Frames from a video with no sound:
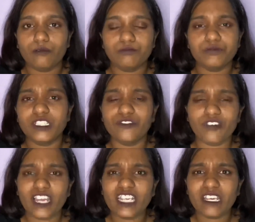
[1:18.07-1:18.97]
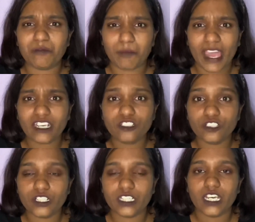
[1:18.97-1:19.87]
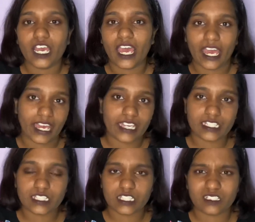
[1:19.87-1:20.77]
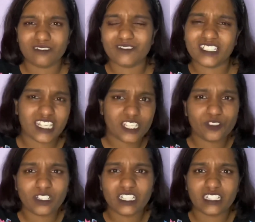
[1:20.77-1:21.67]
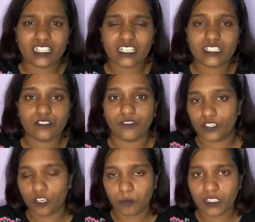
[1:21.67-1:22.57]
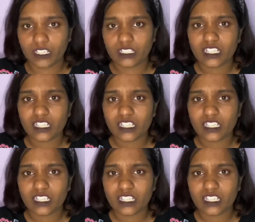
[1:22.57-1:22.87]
defining manhood as sexually aggressive and dominant,